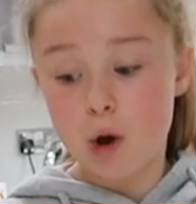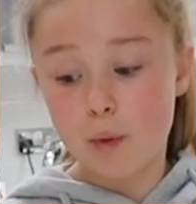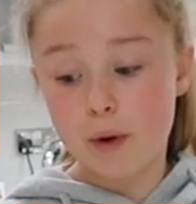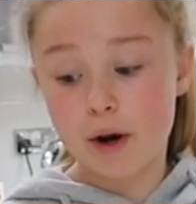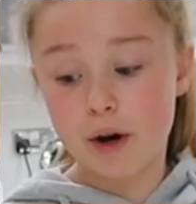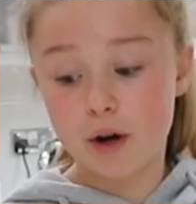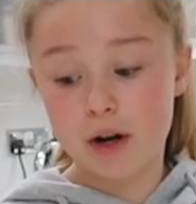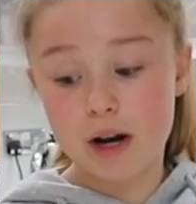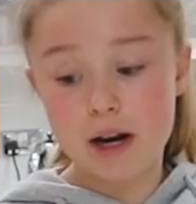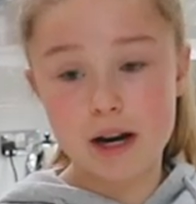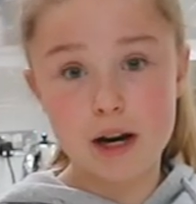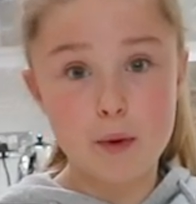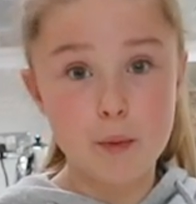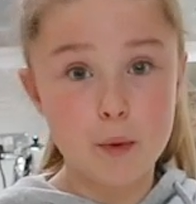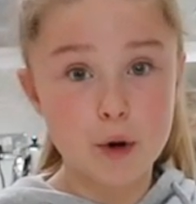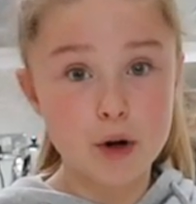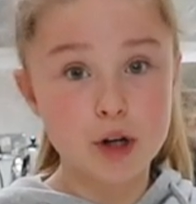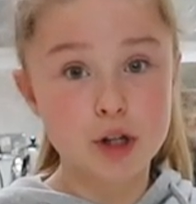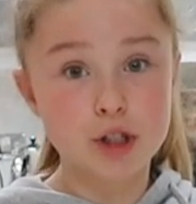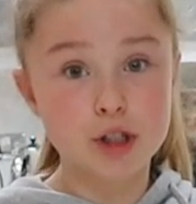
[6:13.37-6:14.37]
We're going to need
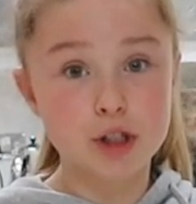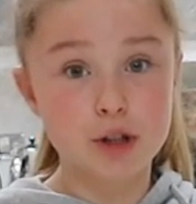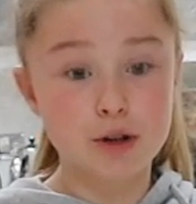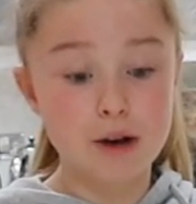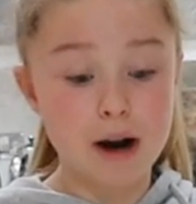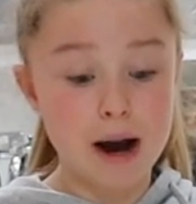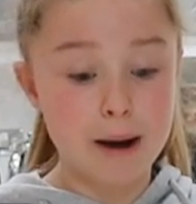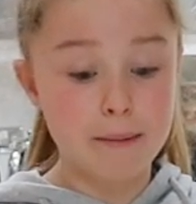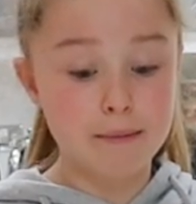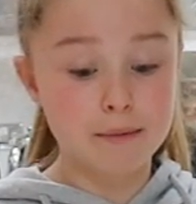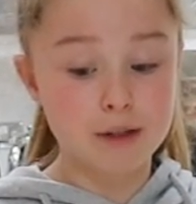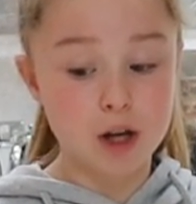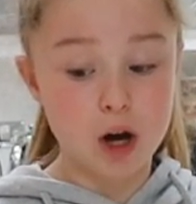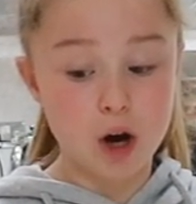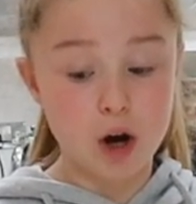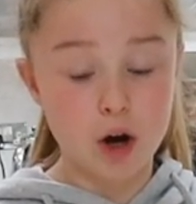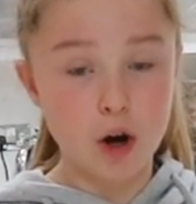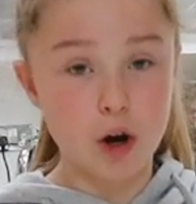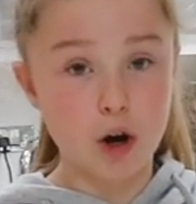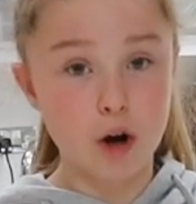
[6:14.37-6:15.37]
100 grams
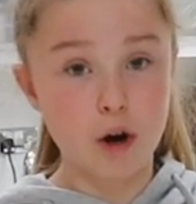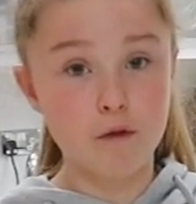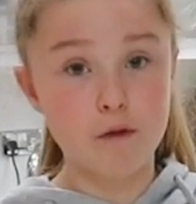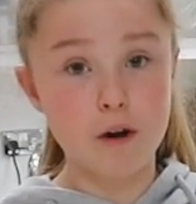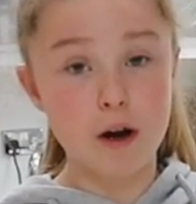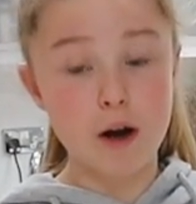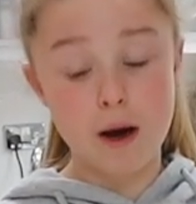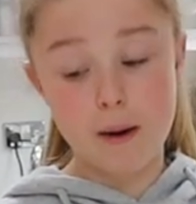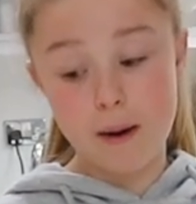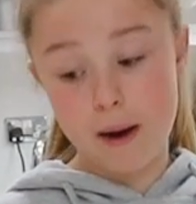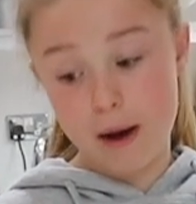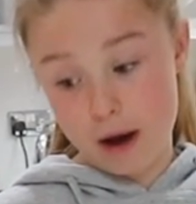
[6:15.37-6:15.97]
of